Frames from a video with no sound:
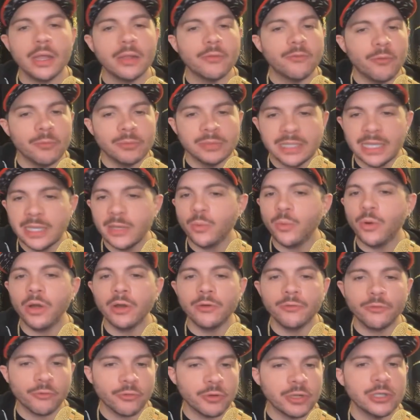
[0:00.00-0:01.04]
from day
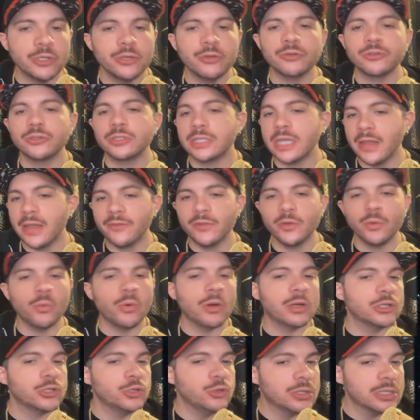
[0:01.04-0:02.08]
one, free users,
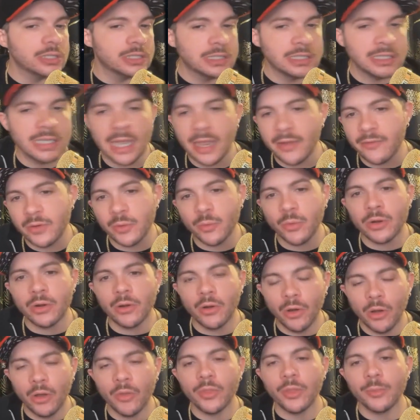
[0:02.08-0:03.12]
everyone, you can see everyone
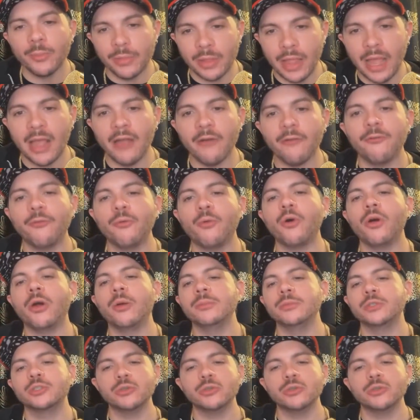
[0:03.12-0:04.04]
on the platform.